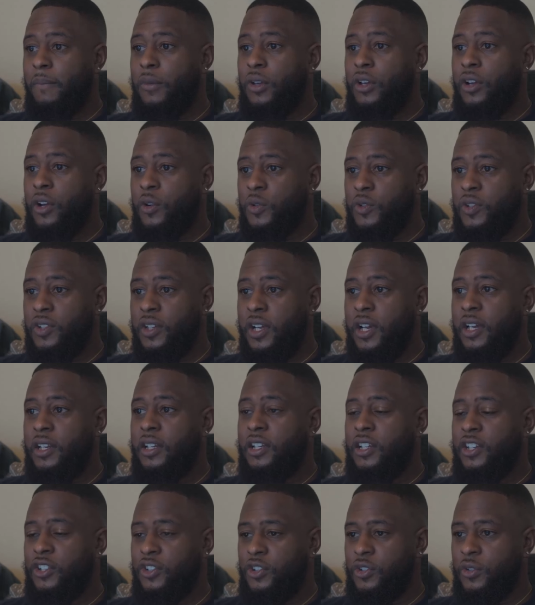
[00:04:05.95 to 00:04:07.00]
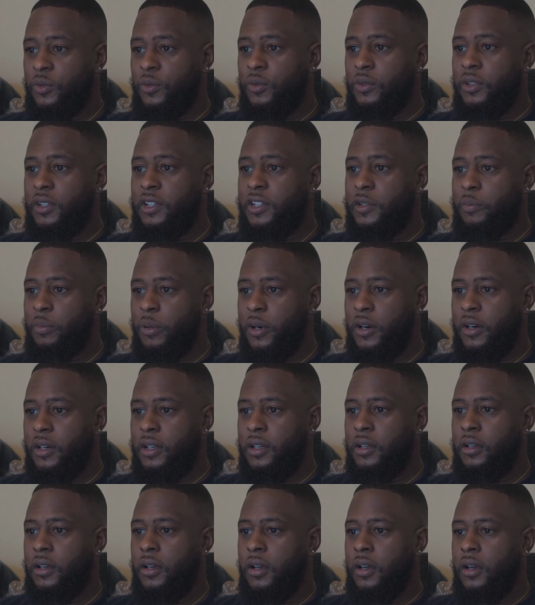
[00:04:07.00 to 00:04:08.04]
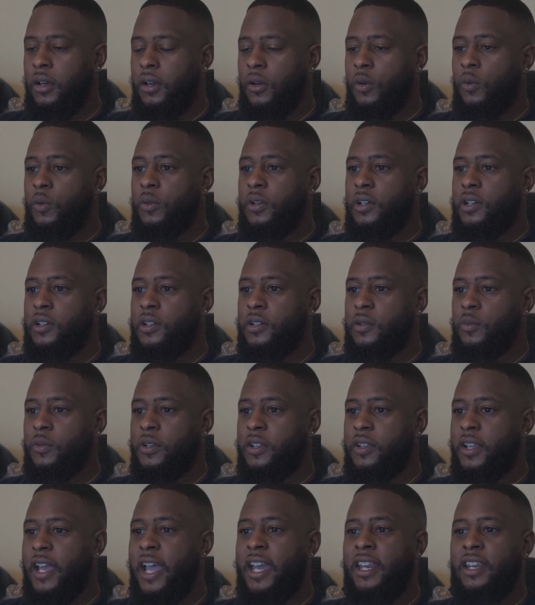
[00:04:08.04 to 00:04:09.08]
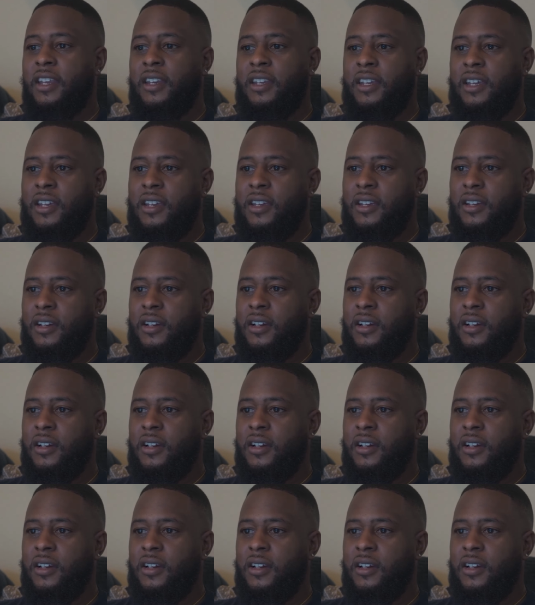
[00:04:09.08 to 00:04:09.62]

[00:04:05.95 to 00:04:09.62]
COSIGN issue release party was with ADD.